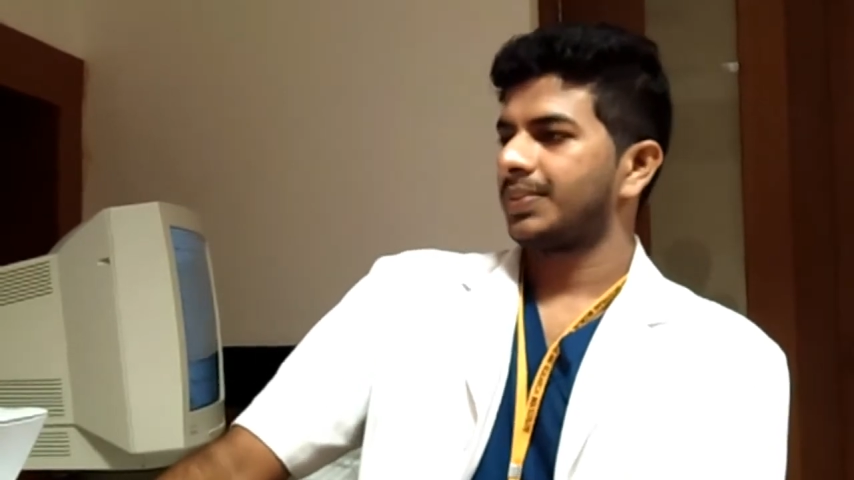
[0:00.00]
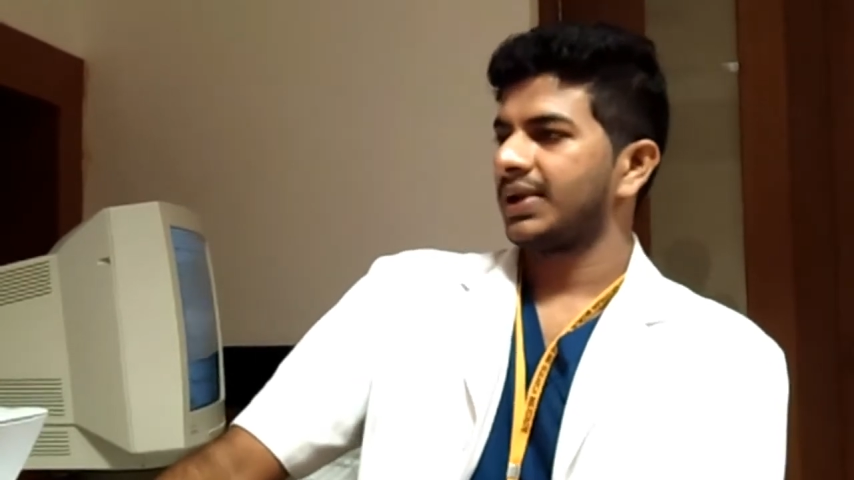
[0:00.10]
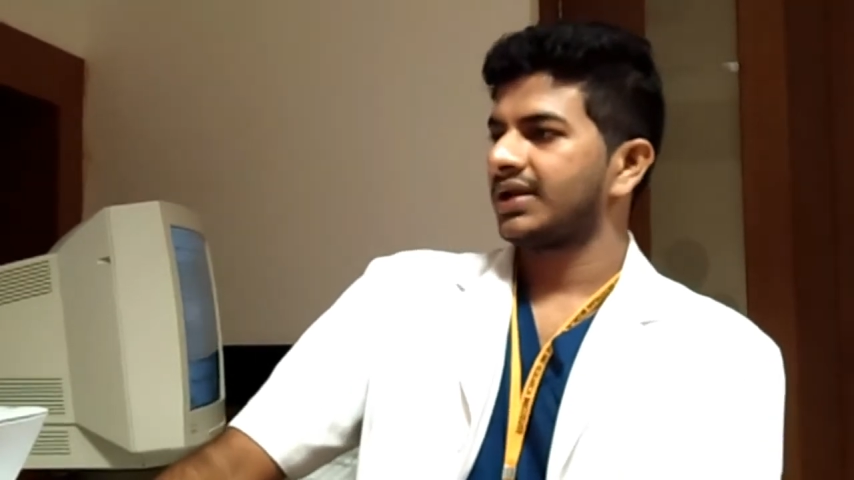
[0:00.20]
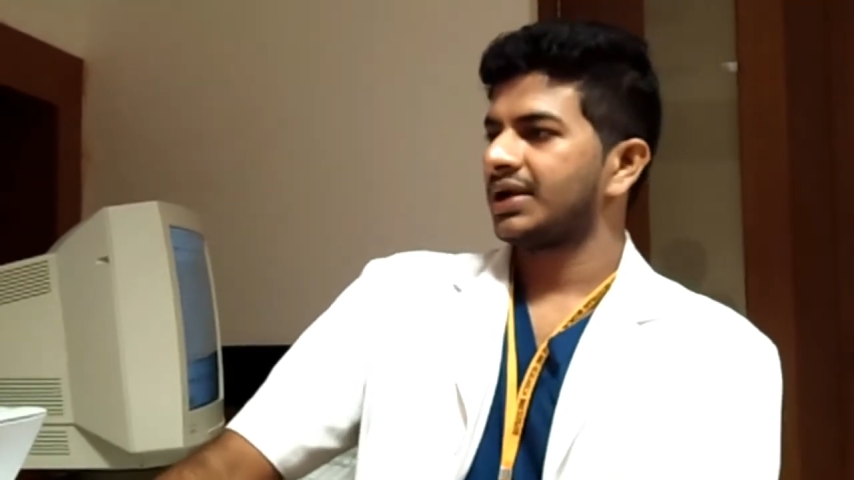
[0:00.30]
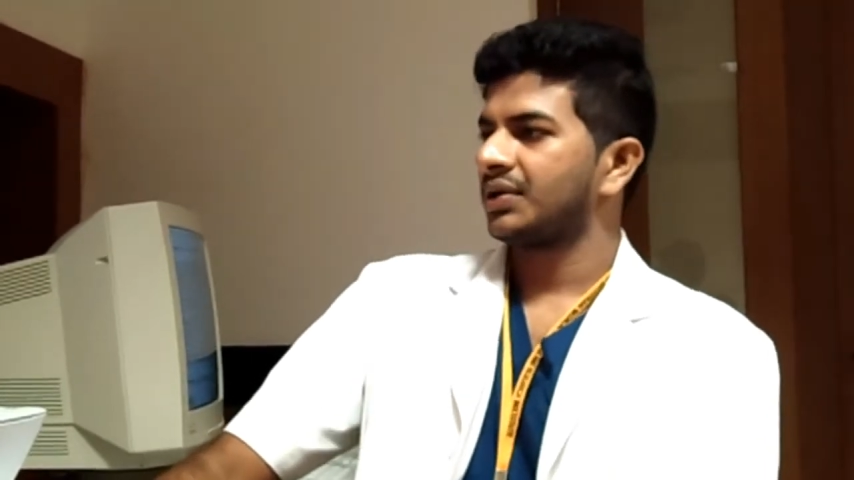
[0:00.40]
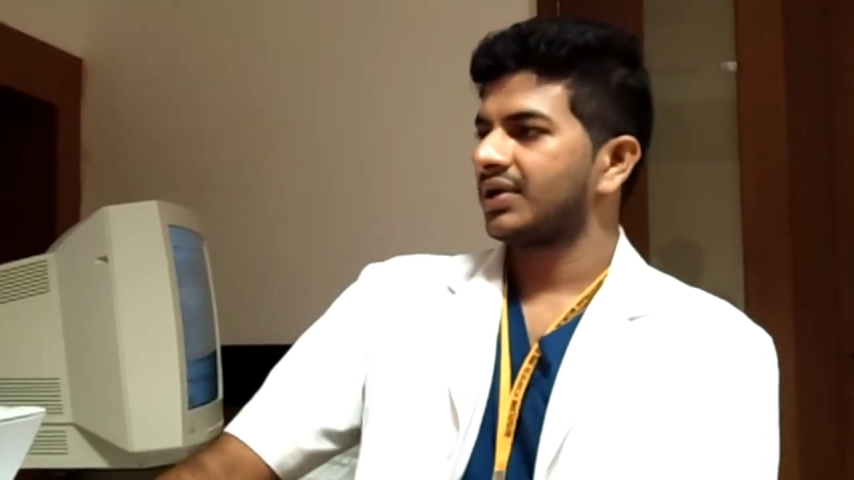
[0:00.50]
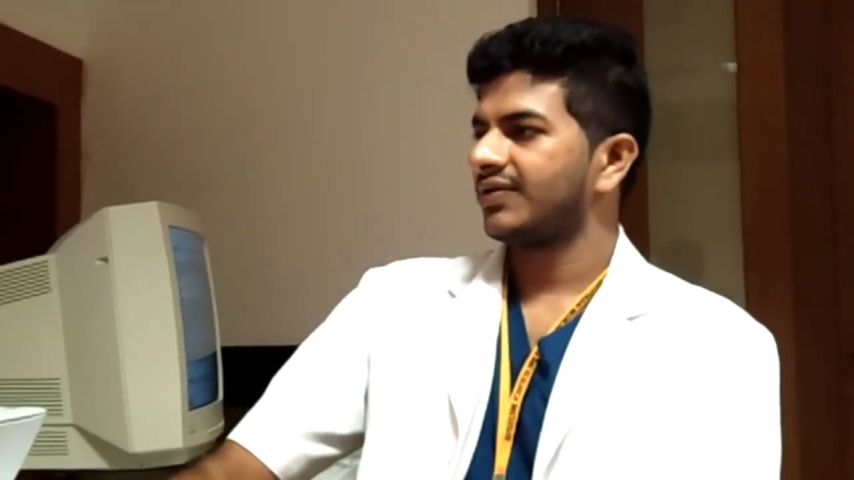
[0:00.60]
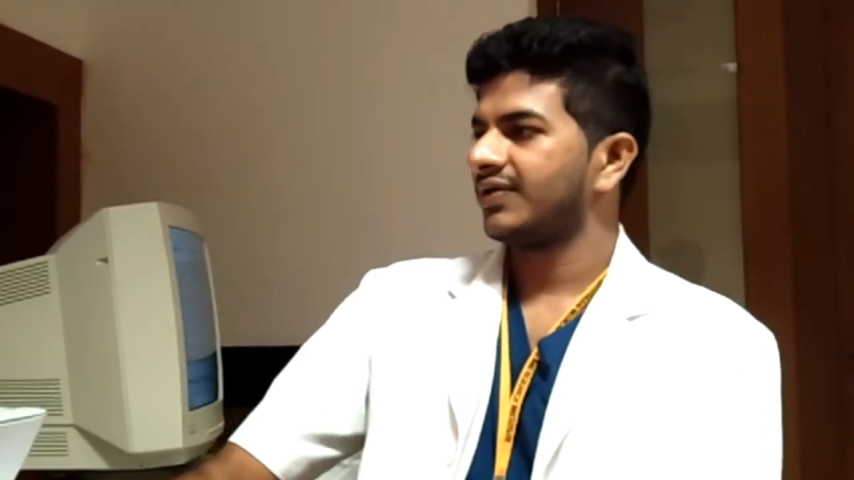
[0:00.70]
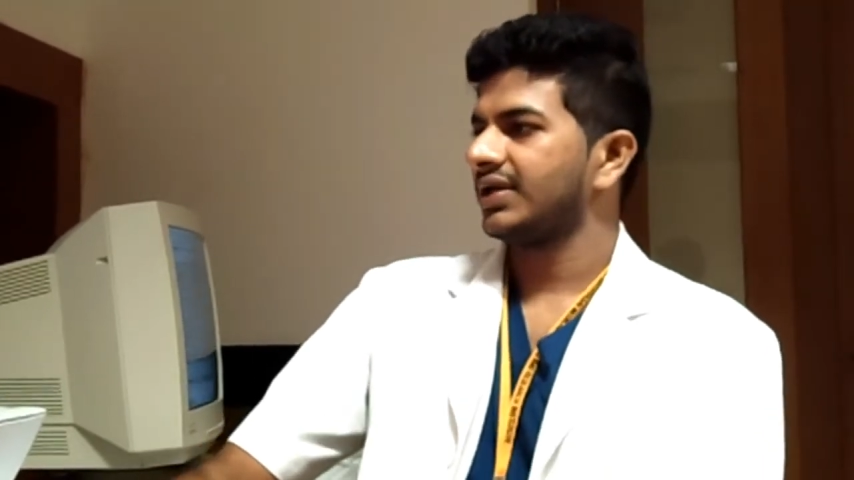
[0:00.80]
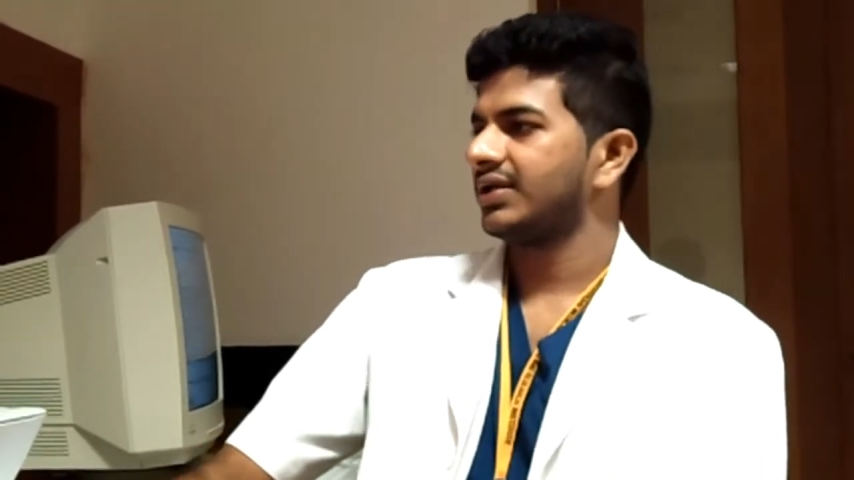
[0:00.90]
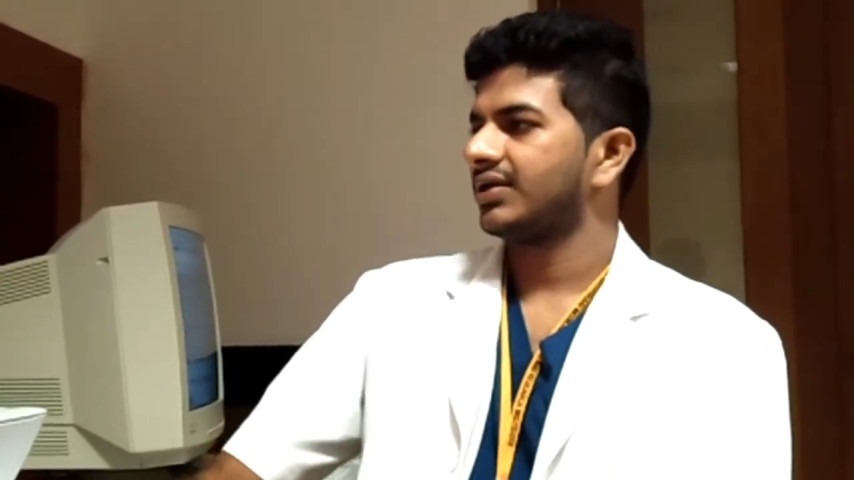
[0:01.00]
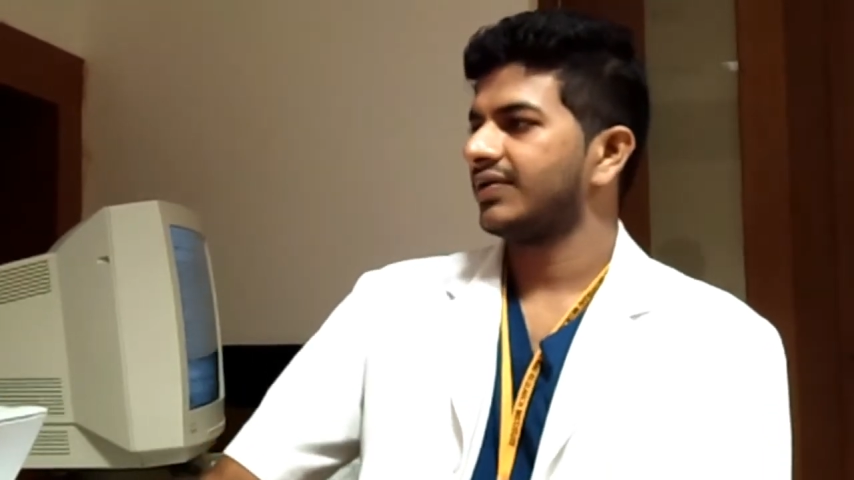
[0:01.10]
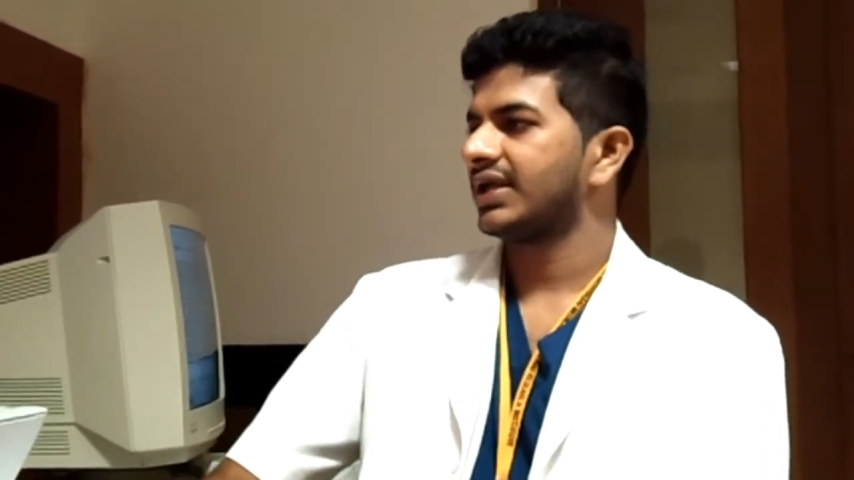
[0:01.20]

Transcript: plain radiography,